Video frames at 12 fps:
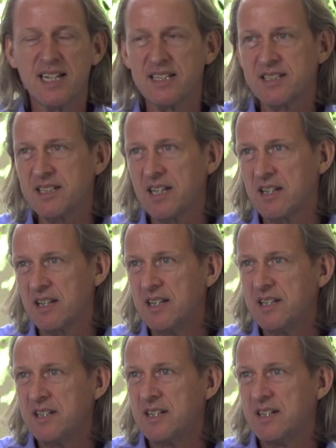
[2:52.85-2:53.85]
has still
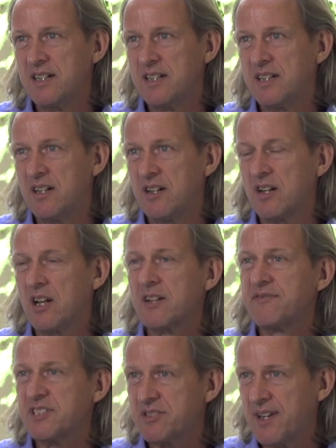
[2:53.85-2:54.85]
a lot
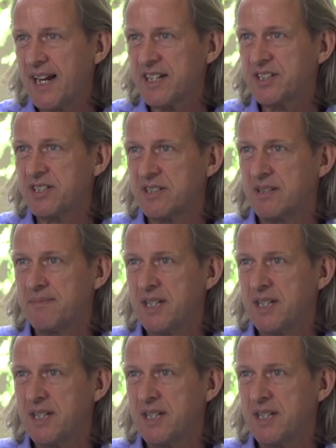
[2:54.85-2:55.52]
of attraction.